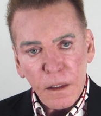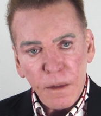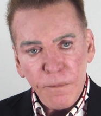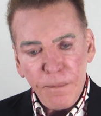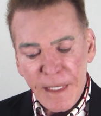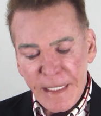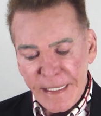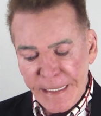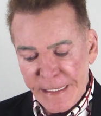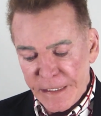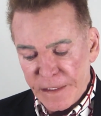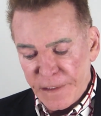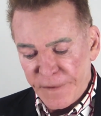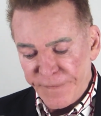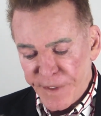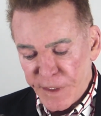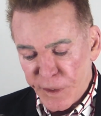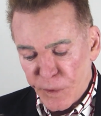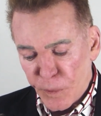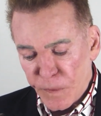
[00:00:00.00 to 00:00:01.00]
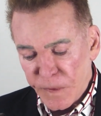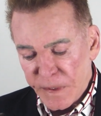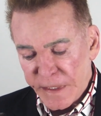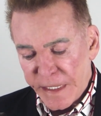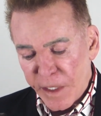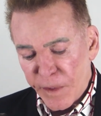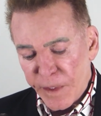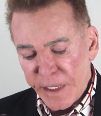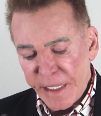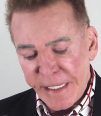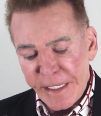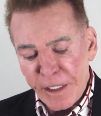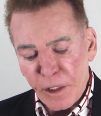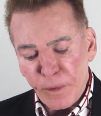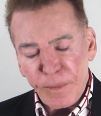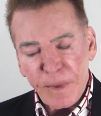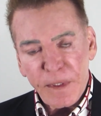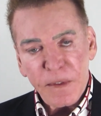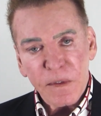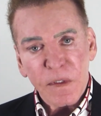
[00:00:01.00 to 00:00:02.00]
Many individuals carry
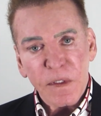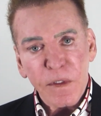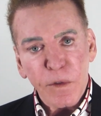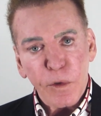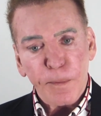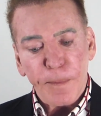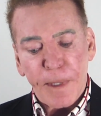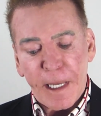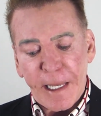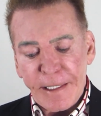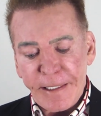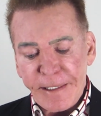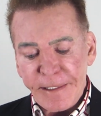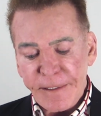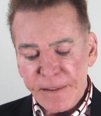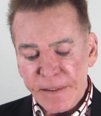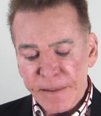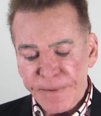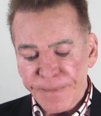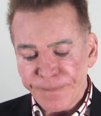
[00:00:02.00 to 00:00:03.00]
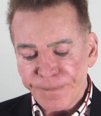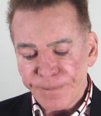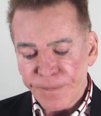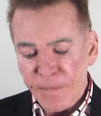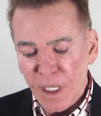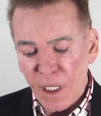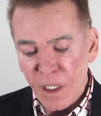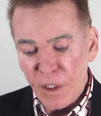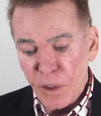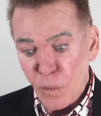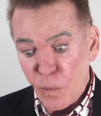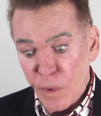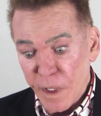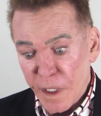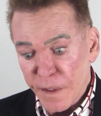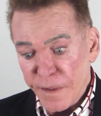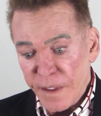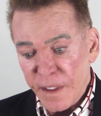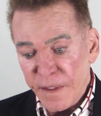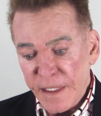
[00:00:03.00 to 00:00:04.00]
ailments in their bodies,
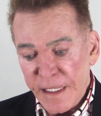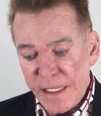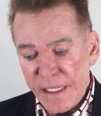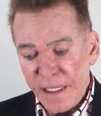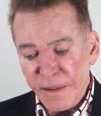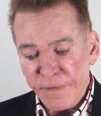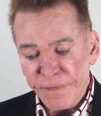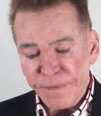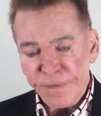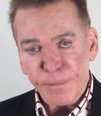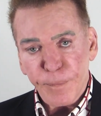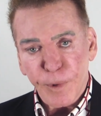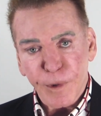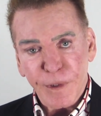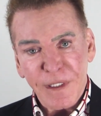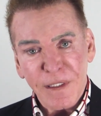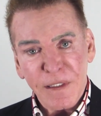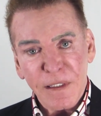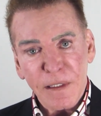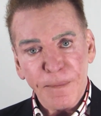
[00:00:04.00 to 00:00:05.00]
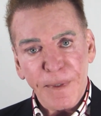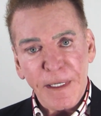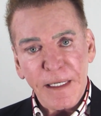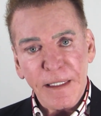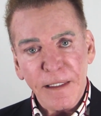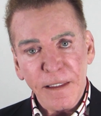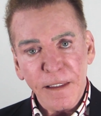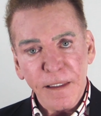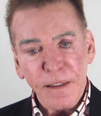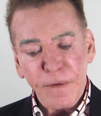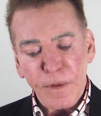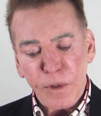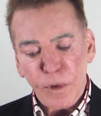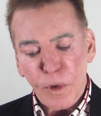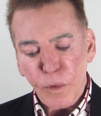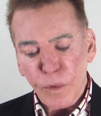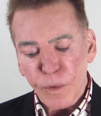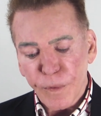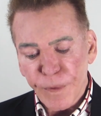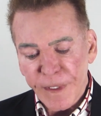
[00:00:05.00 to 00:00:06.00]
unaware that they have participated in their
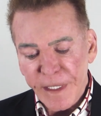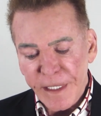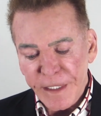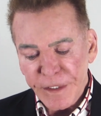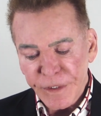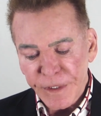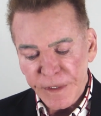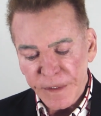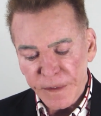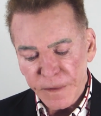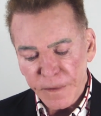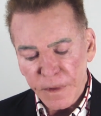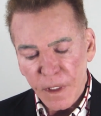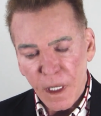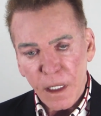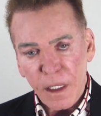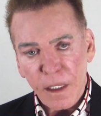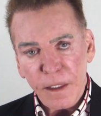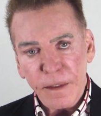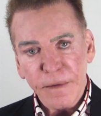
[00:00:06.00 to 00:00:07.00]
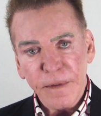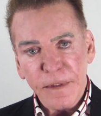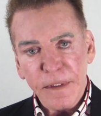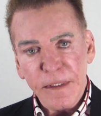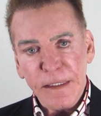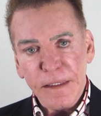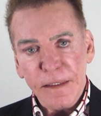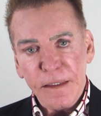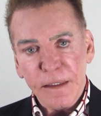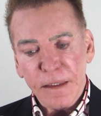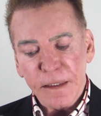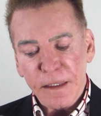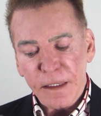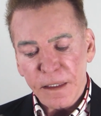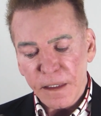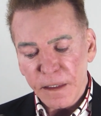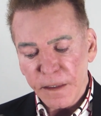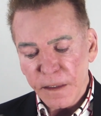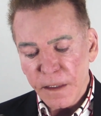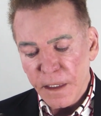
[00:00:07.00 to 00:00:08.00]
own creation. Uh,
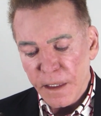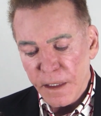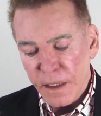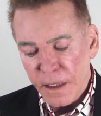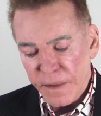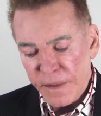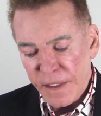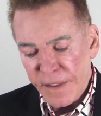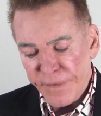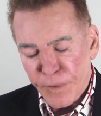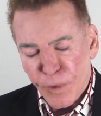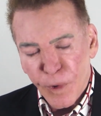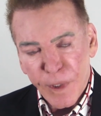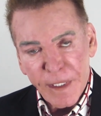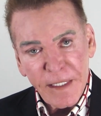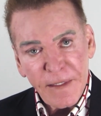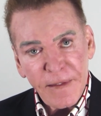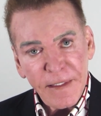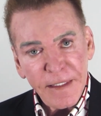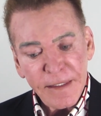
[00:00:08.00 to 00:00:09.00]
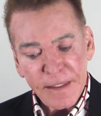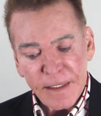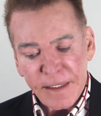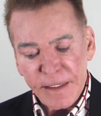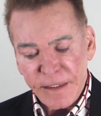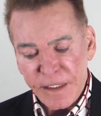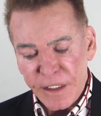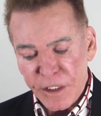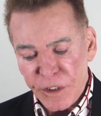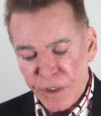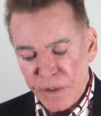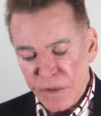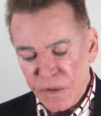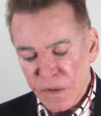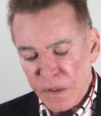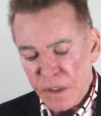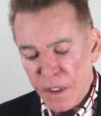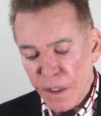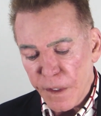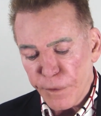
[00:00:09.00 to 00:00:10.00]
they've created these
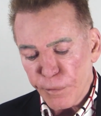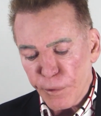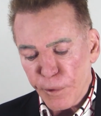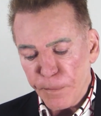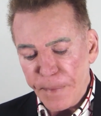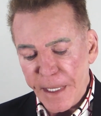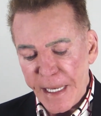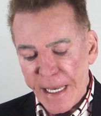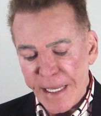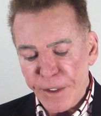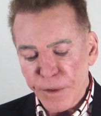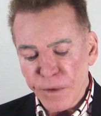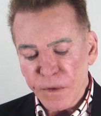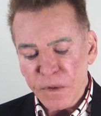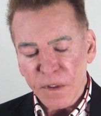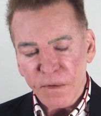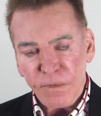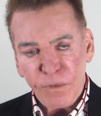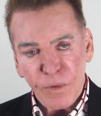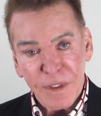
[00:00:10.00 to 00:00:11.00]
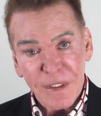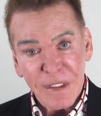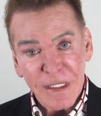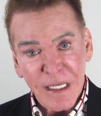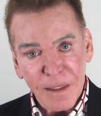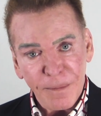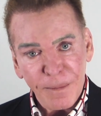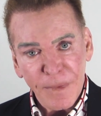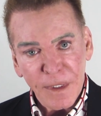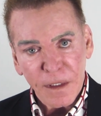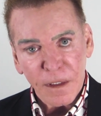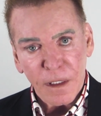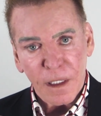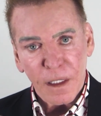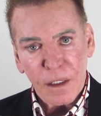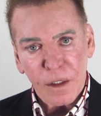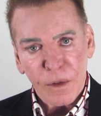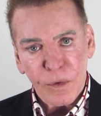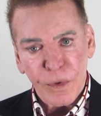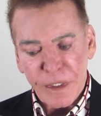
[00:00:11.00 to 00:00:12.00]
conditions through patterns of resentment,
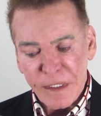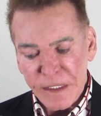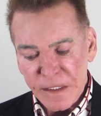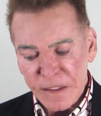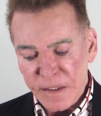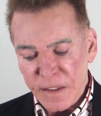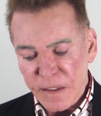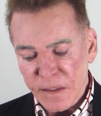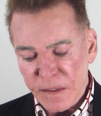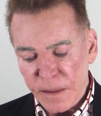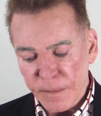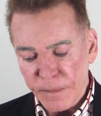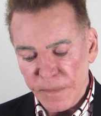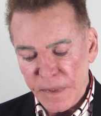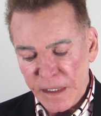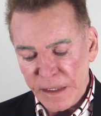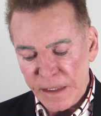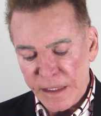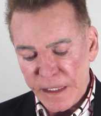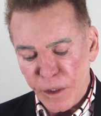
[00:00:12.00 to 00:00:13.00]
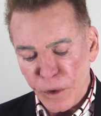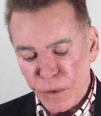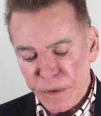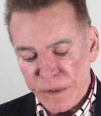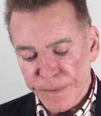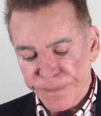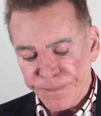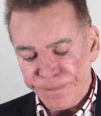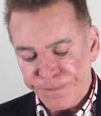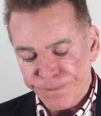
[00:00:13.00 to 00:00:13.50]
criticism, and guilt.